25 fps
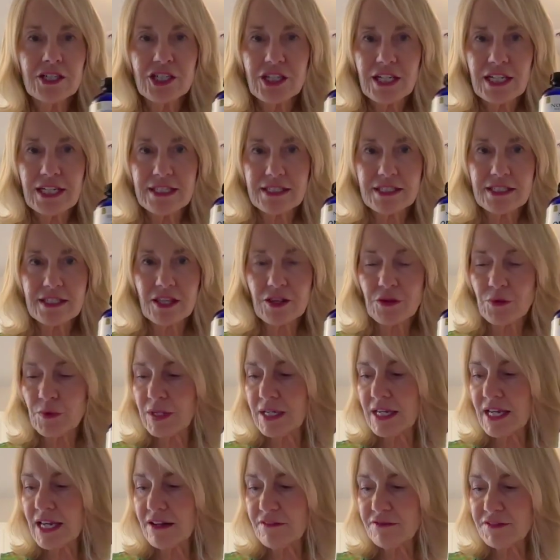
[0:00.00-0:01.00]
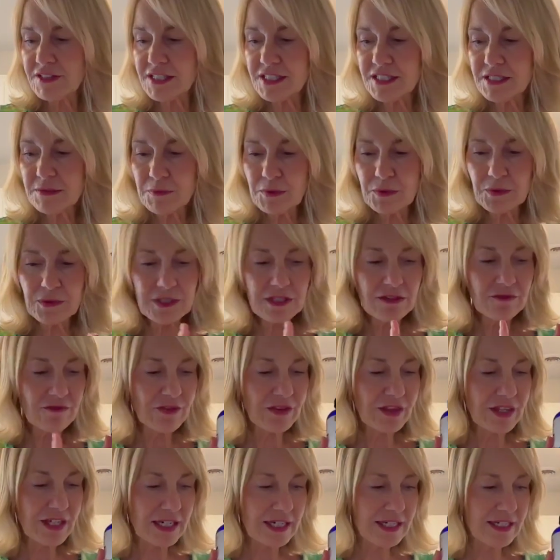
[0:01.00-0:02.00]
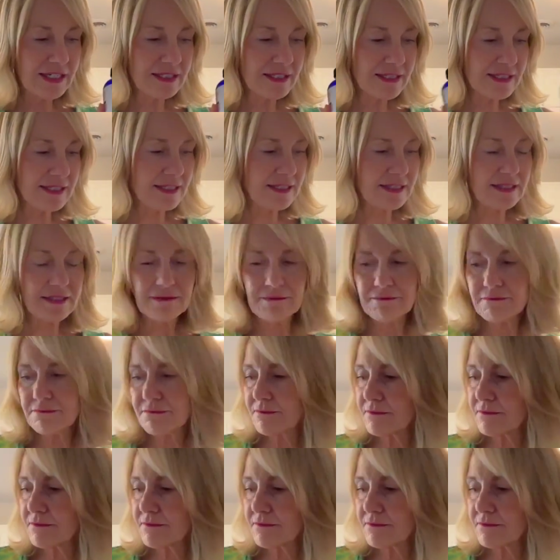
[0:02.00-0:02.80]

she gets the 3.5 teaspoons of this.